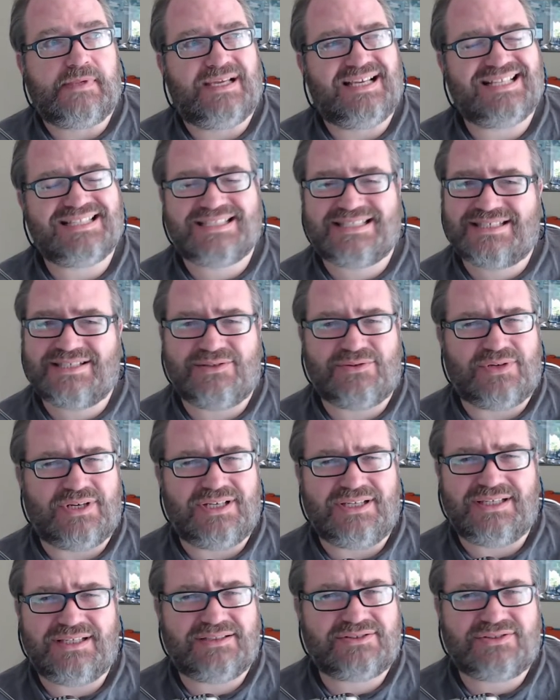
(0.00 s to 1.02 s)
That's
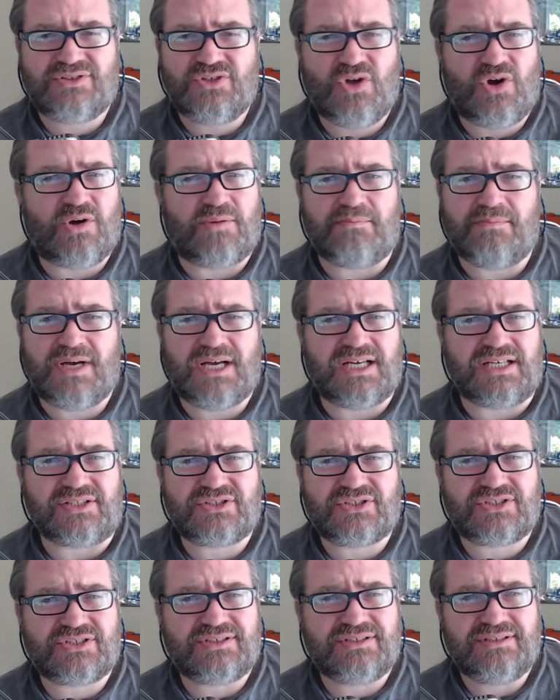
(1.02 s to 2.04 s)
still not
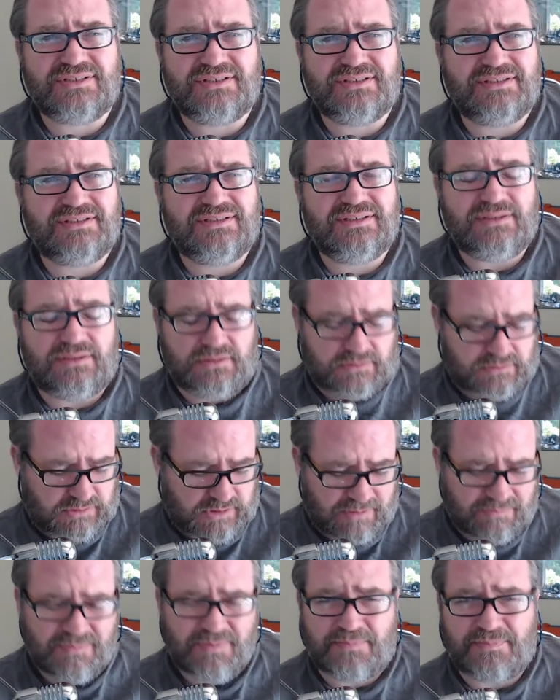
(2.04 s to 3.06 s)
much.
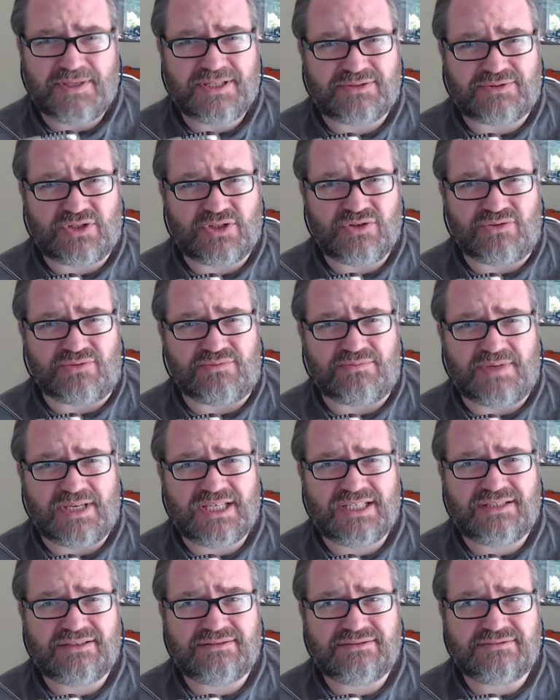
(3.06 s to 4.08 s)
I'm a big dude,
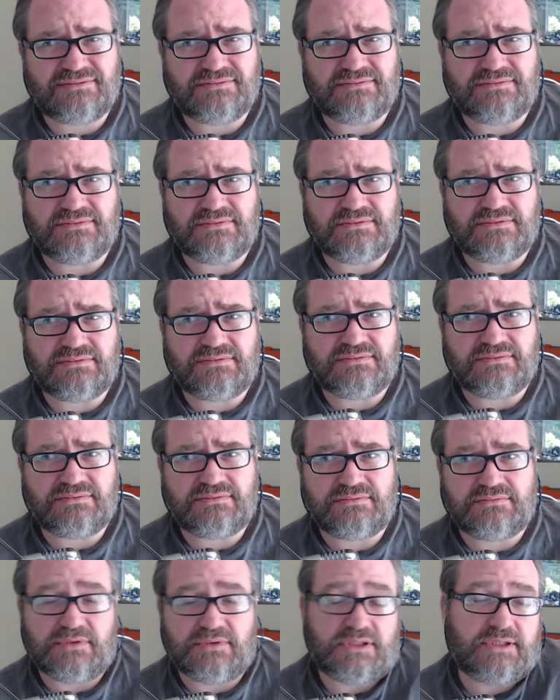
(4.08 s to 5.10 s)
man.
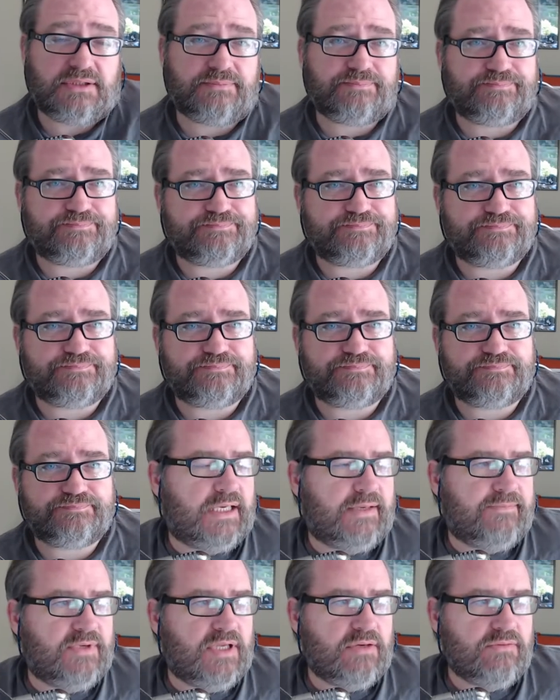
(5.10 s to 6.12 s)
Yeah.
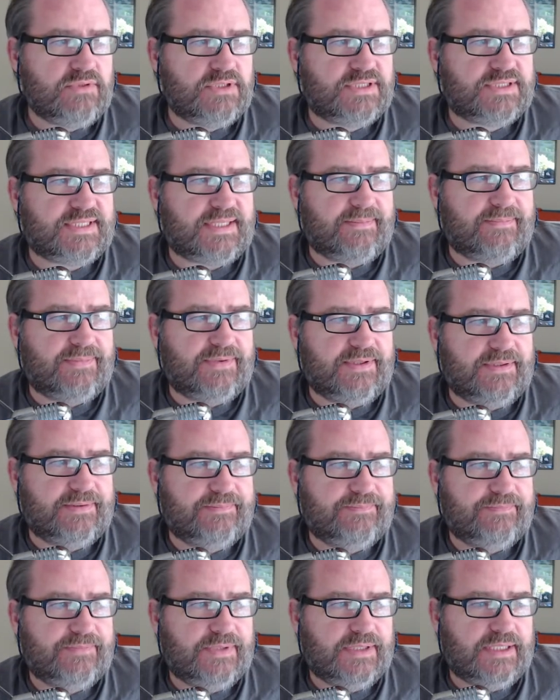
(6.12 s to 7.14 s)
I've noticed
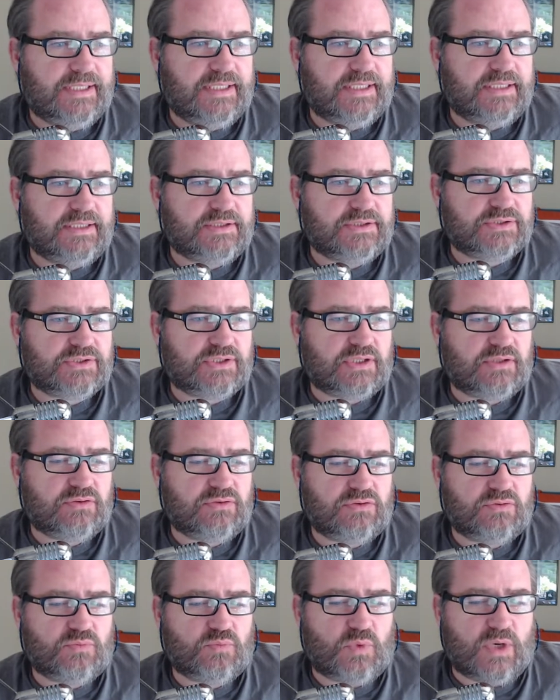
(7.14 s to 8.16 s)
something here. So
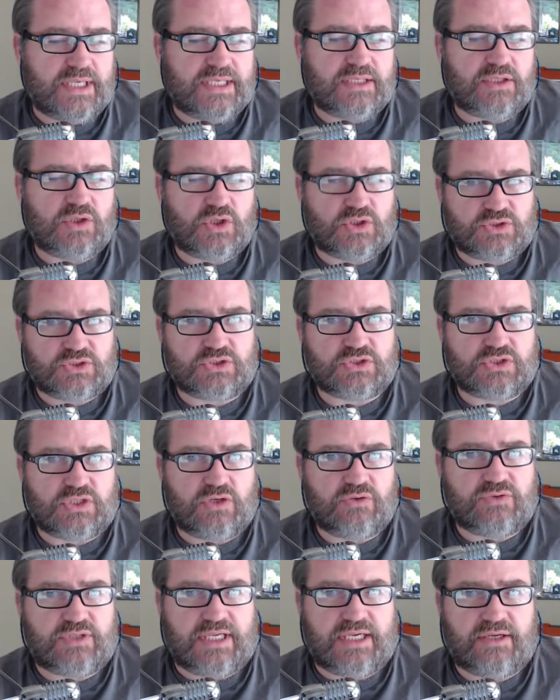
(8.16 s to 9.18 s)
the weight loss has
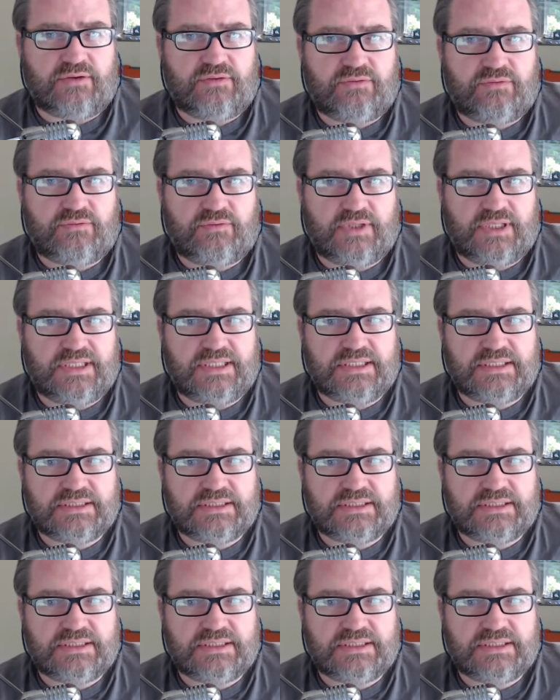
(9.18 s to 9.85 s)
slowed down, right?